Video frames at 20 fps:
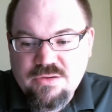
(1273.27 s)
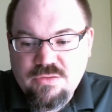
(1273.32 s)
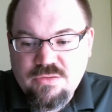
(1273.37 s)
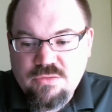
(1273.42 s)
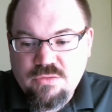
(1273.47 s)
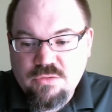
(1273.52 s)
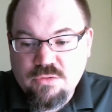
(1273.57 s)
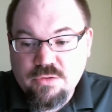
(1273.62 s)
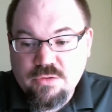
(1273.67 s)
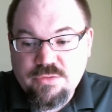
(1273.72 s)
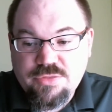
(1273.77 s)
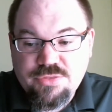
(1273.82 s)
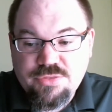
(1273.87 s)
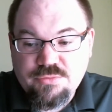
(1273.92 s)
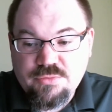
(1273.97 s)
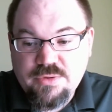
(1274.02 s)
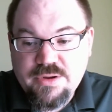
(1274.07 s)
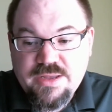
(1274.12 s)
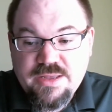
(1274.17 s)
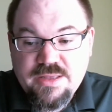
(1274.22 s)
or
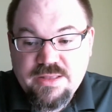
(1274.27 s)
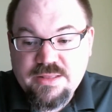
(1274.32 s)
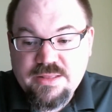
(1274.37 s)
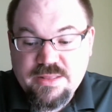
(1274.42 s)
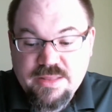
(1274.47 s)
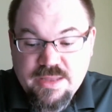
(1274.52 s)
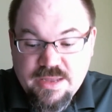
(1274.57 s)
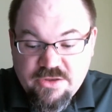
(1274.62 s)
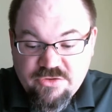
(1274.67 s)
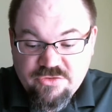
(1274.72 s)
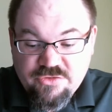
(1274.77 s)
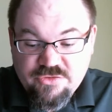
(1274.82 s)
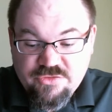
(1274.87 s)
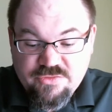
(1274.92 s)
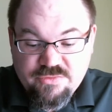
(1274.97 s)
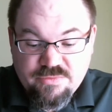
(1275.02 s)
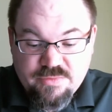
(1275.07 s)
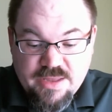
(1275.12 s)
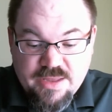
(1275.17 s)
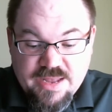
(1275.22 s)
three
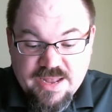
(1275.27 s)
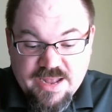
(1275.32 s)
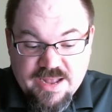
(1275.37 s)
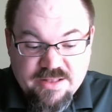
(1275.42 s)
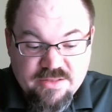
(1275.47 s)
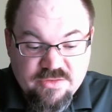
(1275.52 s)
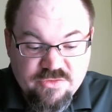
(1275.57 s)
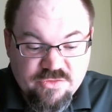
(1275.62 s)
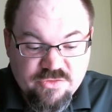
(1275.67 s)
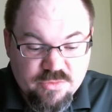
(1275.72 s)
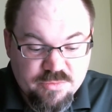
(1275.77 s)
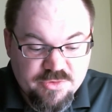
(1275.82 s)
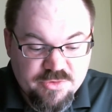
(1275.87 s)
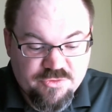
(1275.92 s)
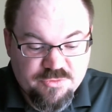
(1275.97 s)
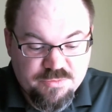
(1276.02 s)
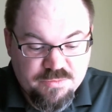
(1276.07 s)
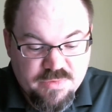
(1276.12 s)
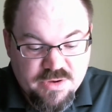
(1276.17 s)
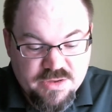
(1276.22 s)
they had so
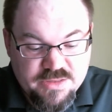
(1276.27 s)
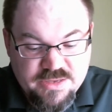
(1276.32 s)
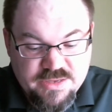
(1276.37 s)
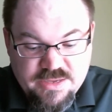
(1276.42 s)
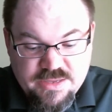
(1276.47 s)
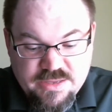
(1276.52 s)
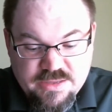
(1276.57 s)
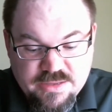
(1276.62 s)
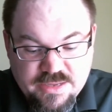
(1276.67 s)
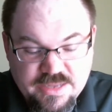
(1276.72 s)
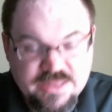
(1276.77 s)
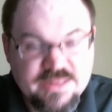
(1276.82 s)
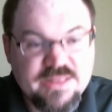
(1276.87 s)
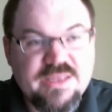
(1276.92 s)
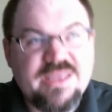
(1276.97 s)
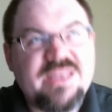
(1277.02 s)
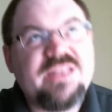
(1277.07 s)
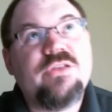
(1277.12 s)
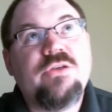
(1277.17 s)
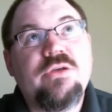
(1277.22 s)
much money, and
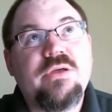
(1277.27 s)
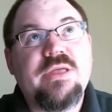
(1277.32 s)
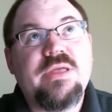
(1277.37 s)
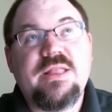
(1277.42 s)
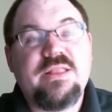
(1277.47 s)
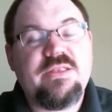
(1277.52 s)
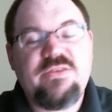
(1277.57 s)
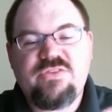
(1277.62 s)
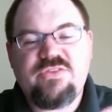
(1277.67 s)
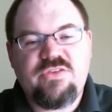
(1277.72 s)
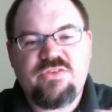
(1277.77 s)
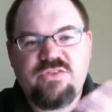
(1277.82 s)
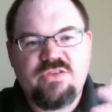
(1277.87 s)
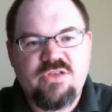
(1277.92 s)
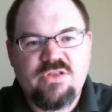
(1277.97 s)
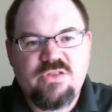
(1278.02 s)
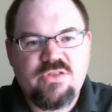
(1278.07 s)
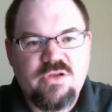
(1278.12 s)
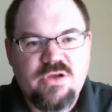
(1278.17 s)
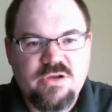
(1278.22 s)
you know, and this isn't
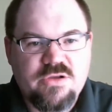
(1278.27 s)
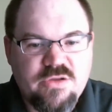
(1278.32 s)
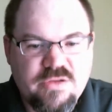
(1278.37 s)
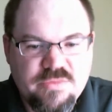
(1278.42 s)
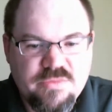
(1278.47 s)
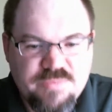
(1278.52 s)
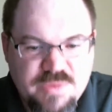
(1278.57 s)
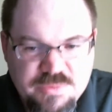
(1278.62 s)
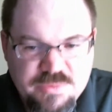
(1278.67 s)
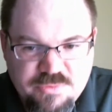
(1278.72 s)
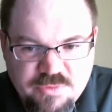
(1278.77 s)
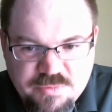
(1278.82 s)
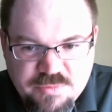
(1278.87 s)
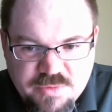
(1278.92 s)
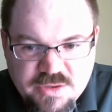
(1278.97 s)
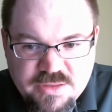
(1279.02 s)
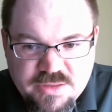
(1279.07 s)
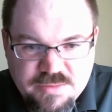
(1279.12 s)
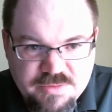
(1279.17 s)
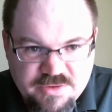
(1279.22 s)
a knock on people with
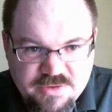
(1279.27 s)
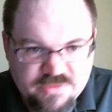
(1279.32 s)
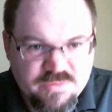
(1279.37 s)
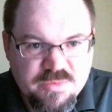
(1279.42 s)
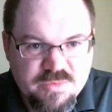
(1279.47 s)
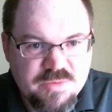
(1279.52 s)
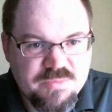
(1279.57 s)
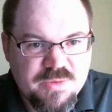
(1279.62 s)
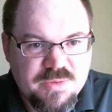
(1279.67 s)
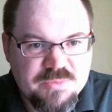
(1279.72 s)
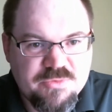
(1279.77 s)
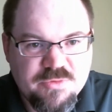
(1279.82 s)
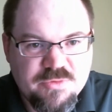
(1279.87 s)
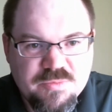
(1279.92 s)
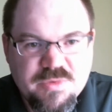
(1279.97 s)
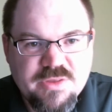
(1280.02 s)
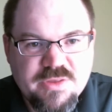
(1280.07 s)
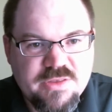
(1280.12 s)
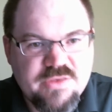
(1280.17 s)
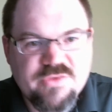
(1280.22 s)
money, because I mean, people with
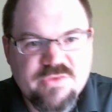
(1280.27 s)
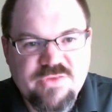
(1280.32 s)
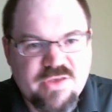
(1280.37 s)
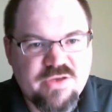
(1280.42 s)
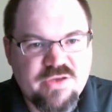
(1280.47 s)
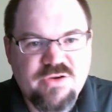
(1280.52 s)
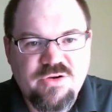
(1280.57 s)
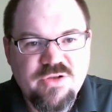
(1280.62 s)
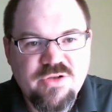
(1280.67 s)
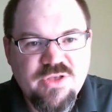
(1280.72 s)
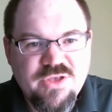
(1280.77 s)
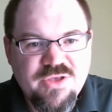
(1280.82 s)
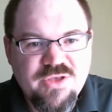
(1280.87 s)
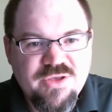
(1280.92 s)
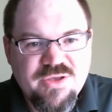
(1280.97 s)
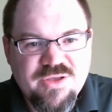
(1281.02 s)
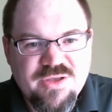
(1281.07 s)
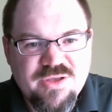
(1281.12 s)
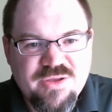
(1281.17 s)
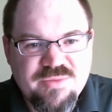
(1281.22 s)
money is how
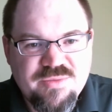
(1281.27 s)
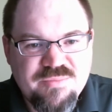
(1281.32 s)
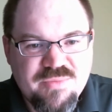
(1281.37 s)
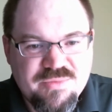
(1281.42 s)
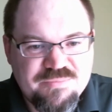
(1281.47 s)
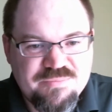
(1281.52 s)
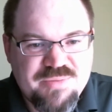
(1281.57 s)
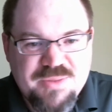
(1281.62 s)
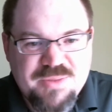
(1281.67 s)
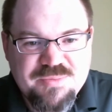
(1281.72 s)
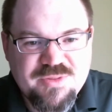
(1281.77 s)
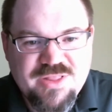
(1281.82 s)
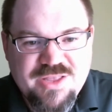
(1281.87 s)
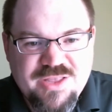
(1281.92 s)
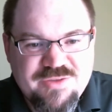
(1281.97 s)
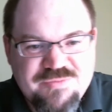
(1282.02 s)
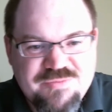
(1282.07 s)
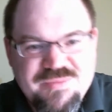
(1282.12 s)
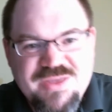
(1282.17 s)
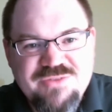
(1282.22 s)
people
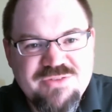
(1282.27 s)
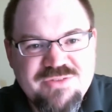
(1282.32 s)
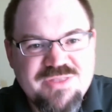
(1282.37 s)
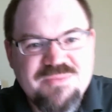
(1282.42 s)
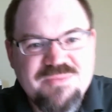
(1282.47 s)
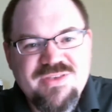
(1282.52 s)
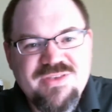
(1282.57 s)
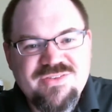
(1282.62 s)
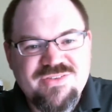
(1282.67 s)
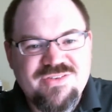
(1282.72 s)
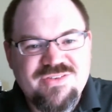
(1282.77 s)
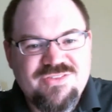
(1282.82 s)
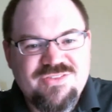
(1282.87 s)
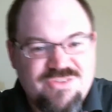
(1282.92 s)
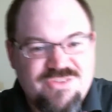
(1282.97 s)
like me with a business,